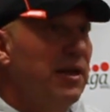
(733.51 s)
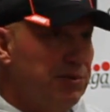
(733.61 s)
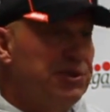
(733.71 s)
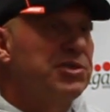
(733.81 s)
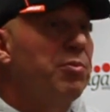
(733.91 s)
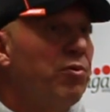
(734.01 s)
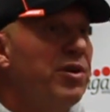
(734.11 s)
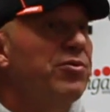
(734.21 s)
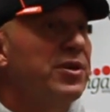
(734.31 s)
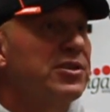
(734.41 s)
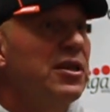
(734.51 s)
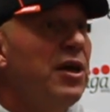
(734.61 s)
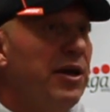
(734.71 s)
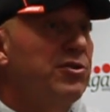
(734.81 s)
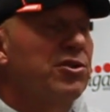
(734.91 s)
That was disappointing to us,
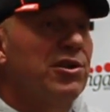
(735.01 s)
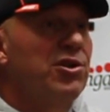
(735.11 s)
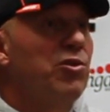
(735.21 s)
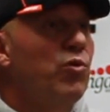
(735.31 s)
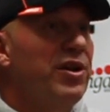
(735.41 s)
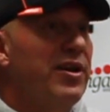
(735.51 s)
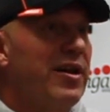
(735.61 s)
and it took a little wind